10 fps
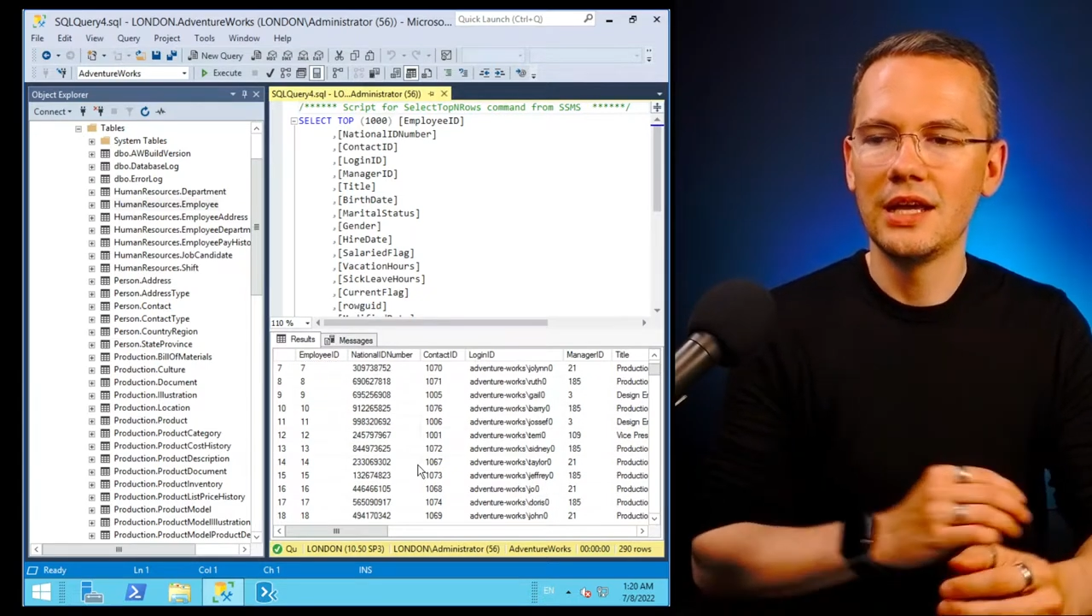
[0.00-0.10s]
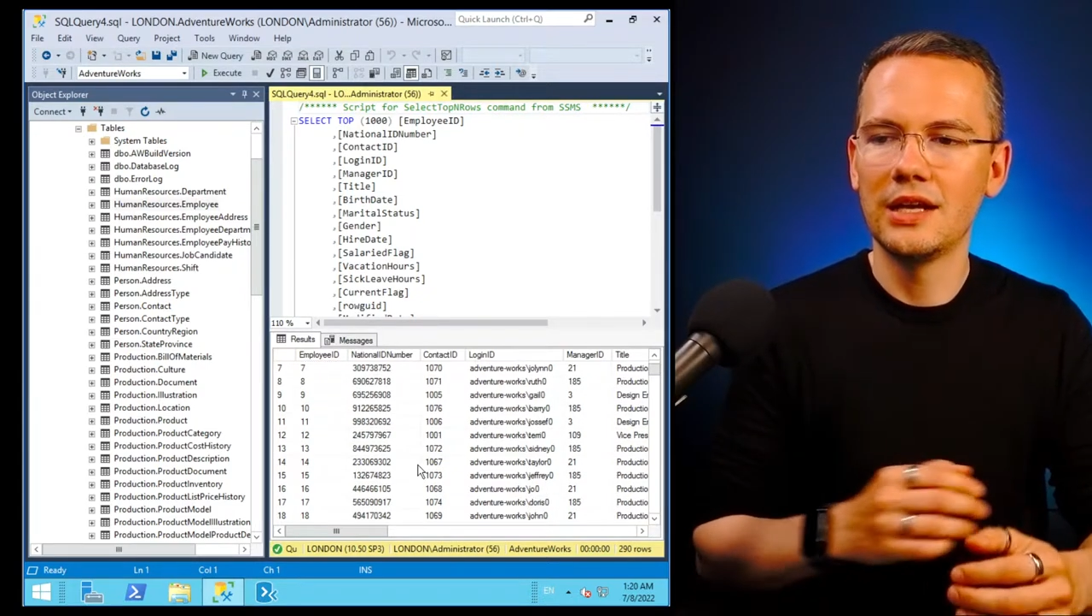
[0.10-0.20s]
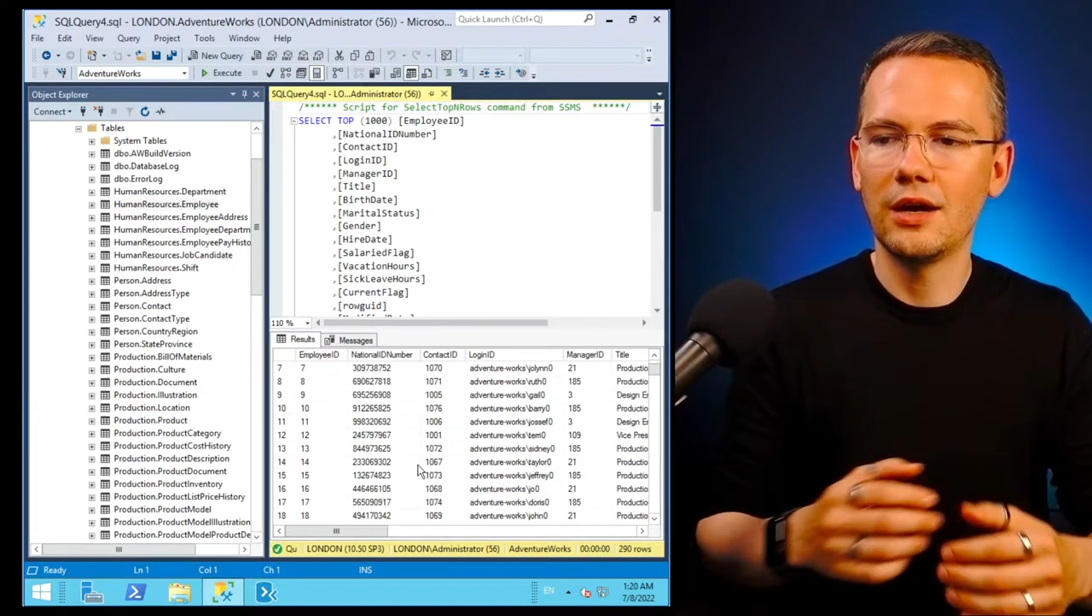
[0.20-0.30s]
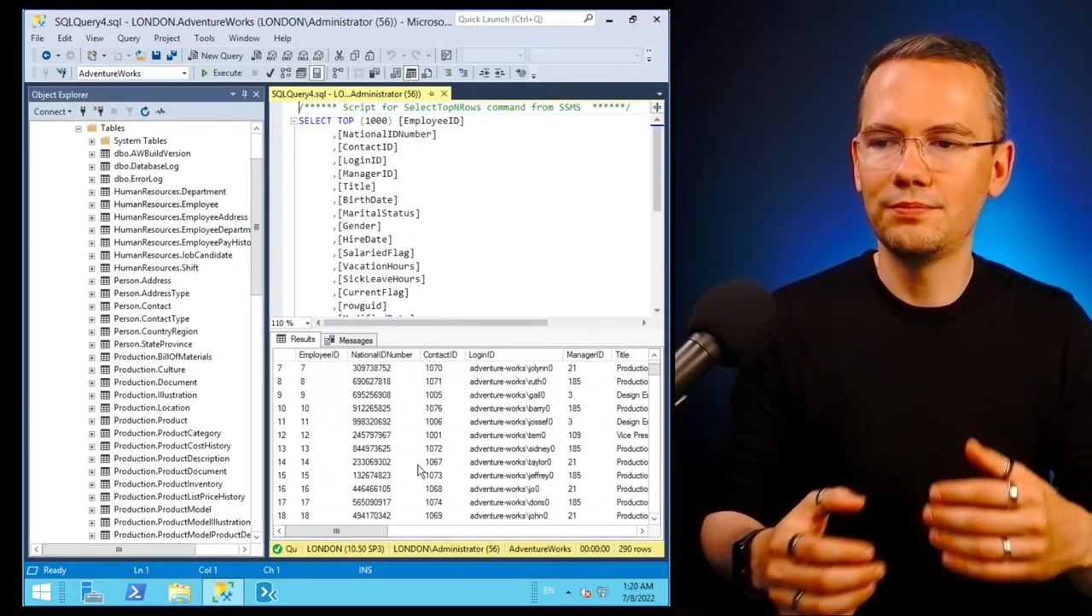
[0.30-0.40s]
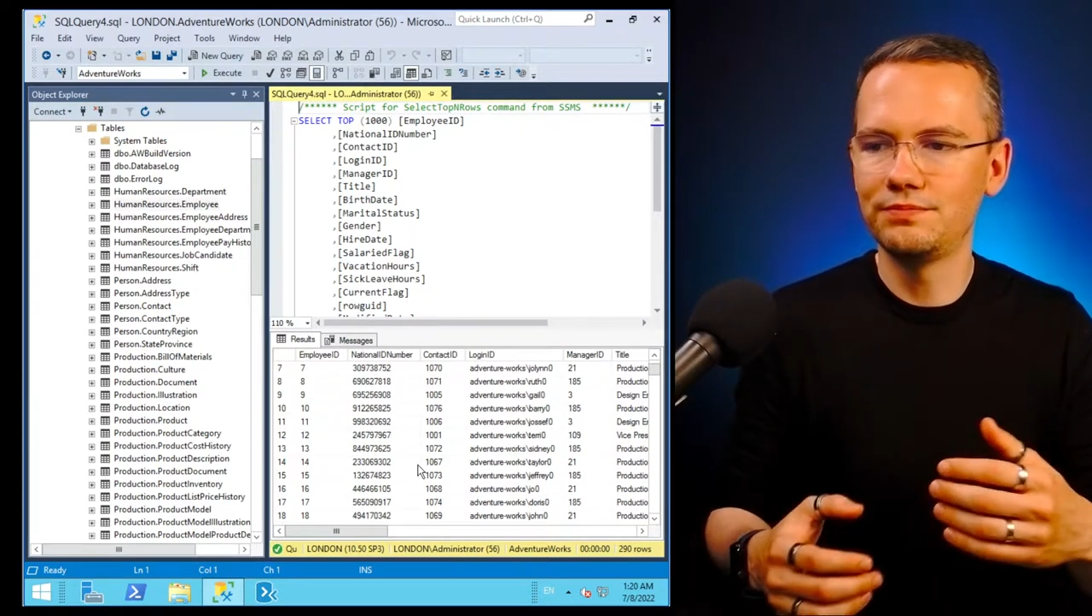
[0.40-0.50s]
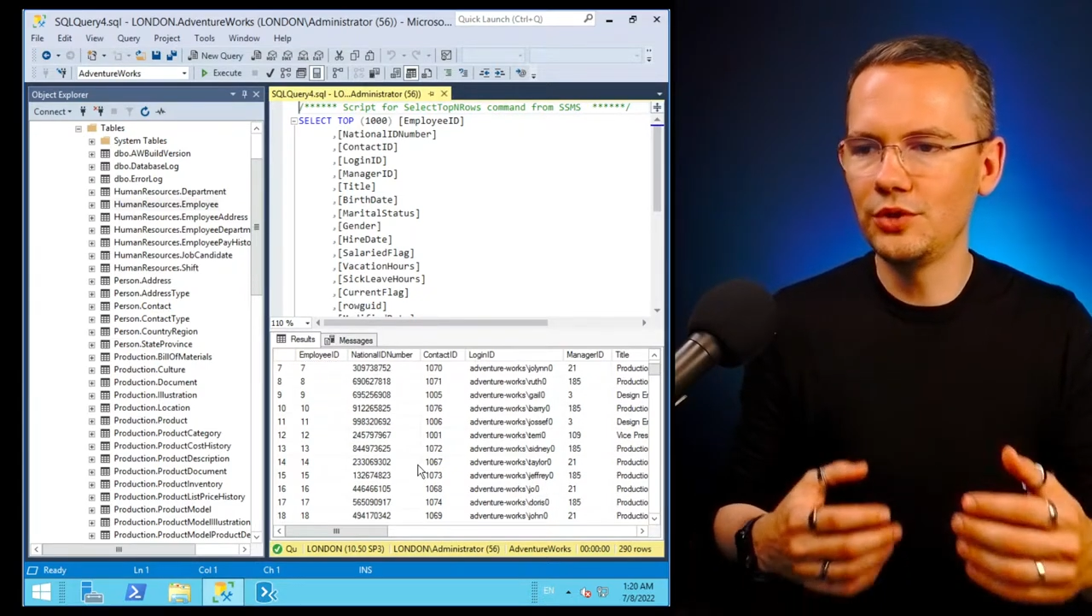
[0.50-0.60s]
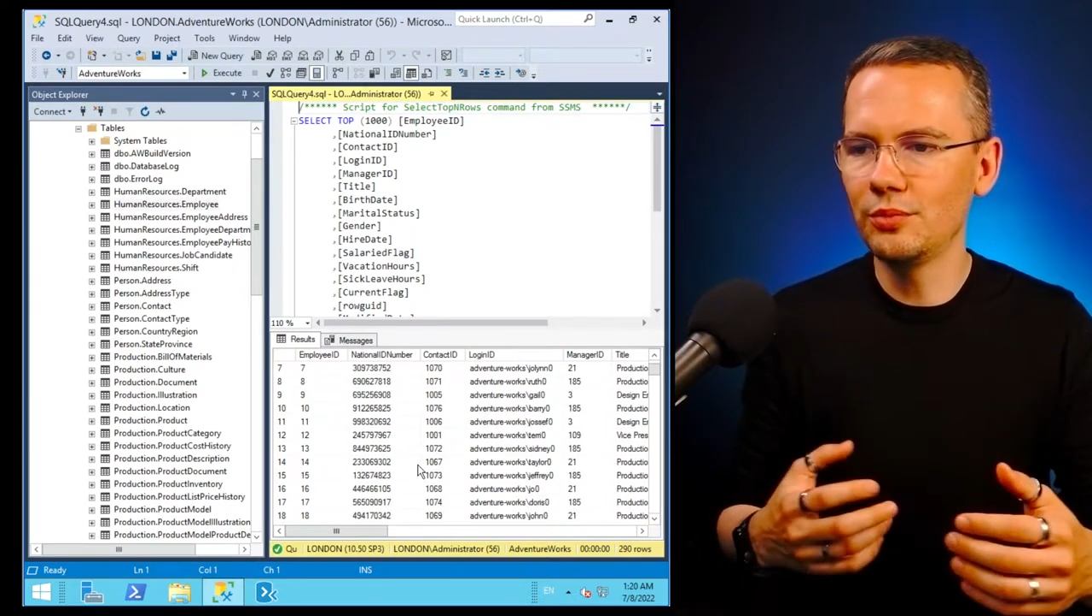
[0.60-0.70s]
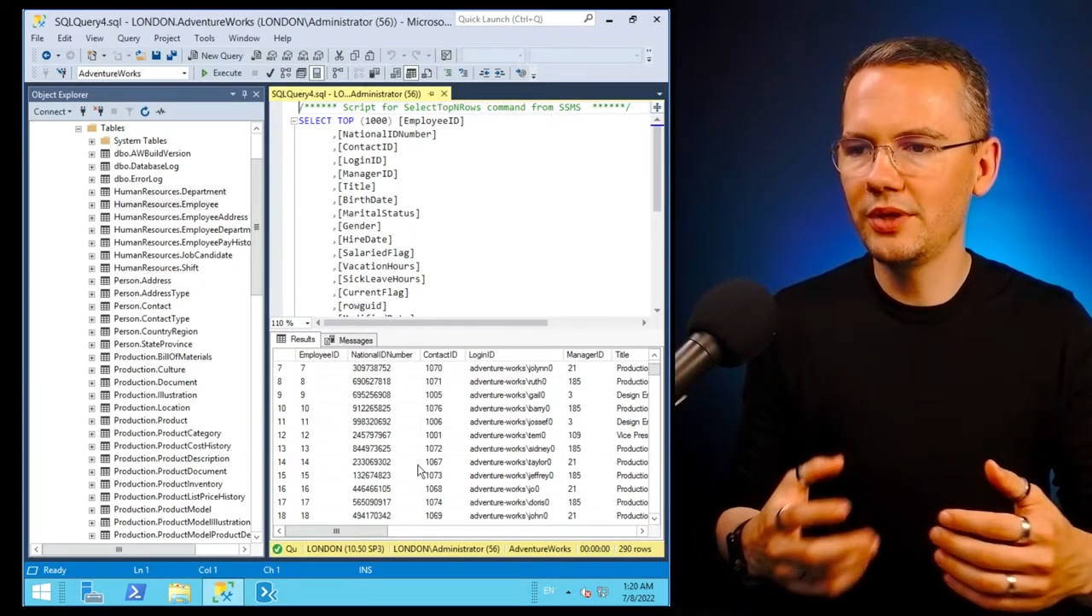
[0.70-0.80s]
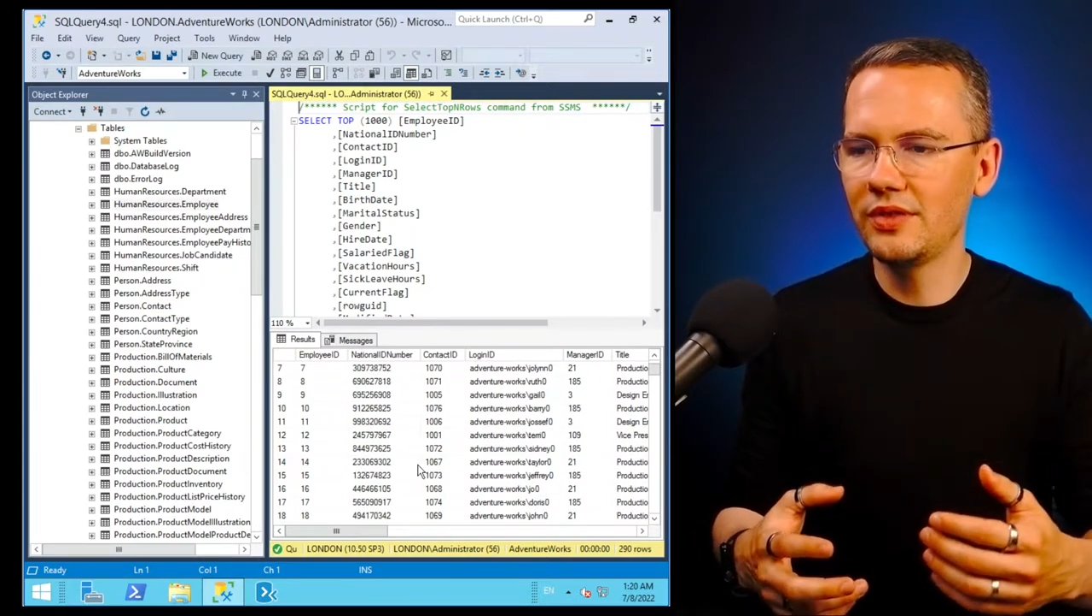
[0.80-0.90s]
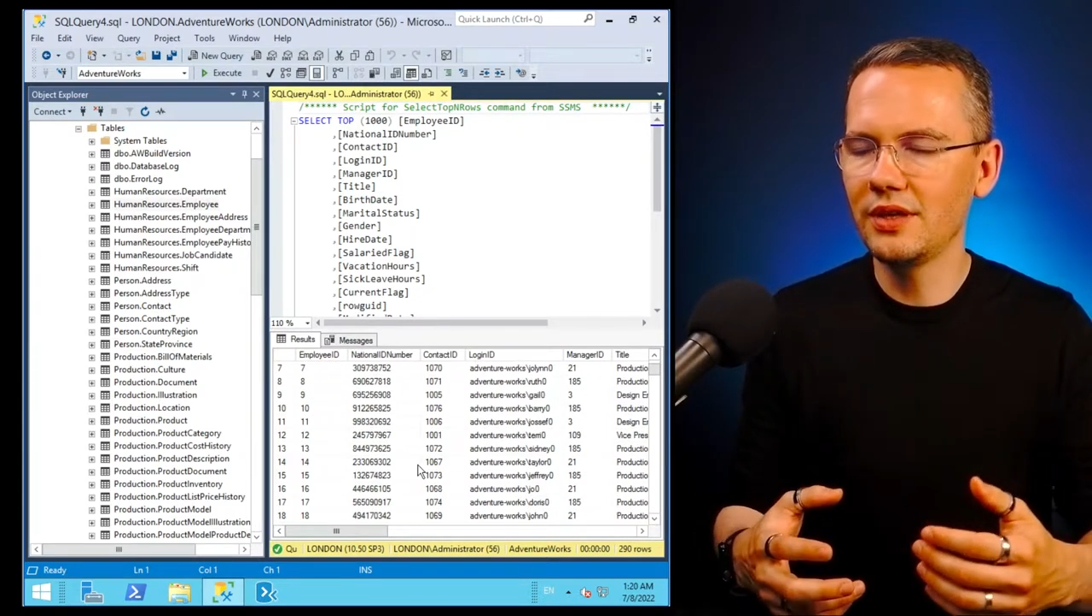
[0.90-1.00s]
Now, you
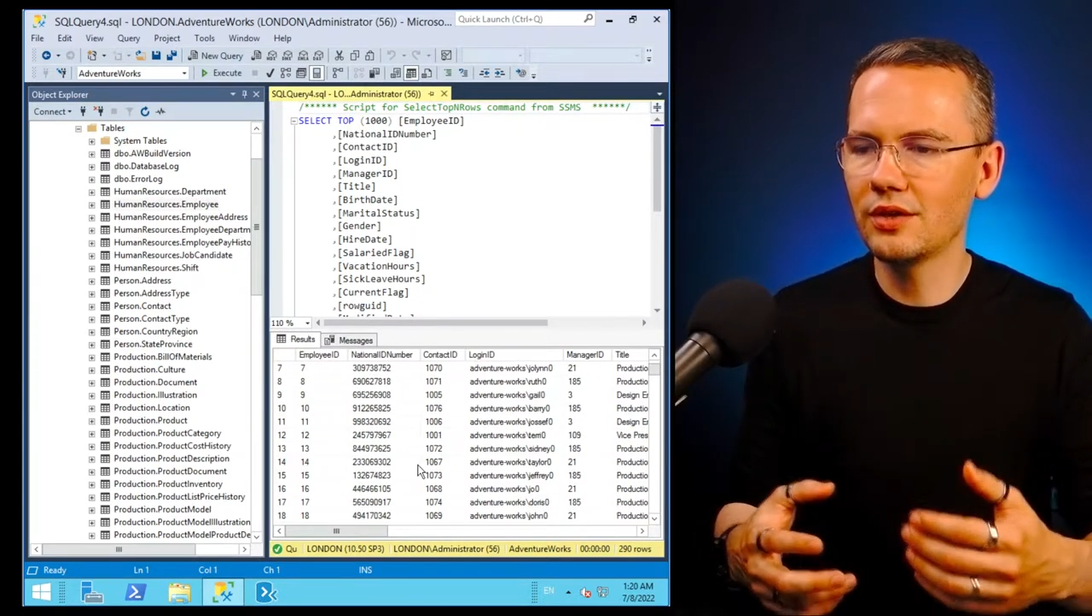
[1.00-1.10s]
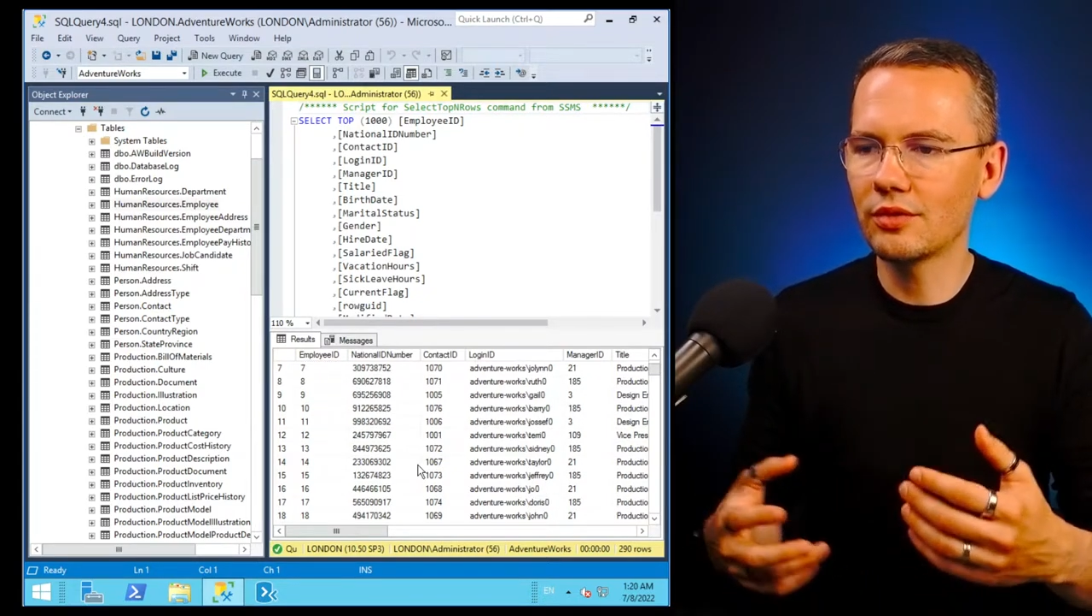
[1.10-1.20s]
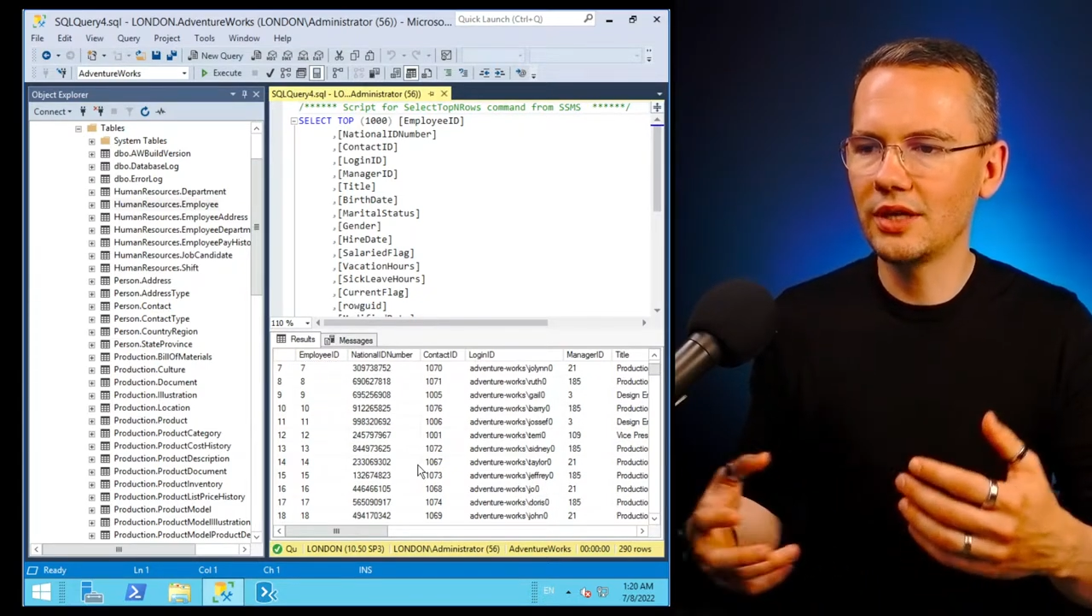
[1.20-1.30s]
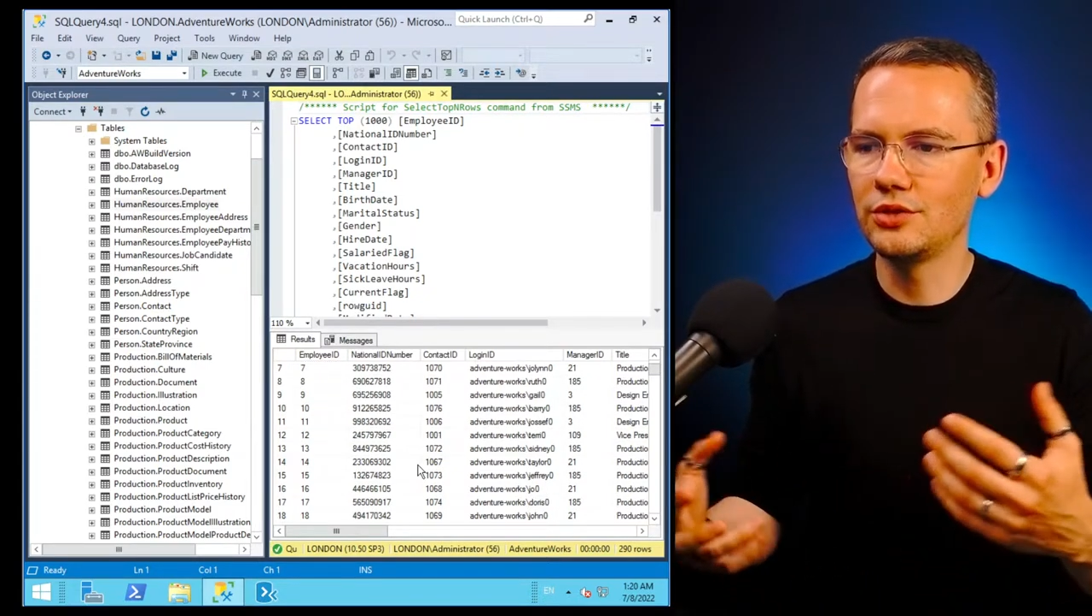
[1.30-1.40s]
may think, all right,